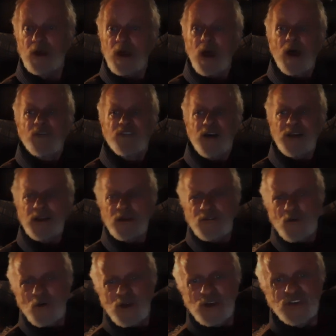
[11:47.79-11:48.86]
fighting
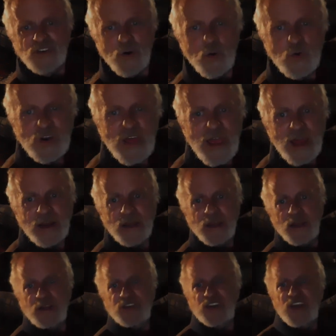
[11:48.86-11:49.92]
for his own land
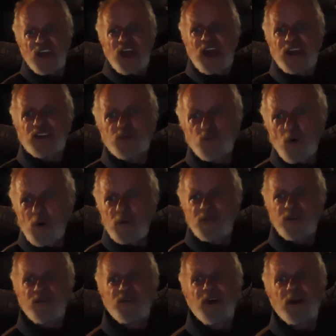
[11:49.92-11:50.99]
against a swarm of
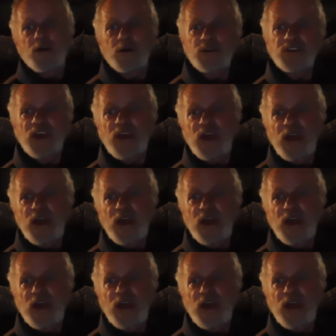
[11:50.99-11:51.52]
invaders,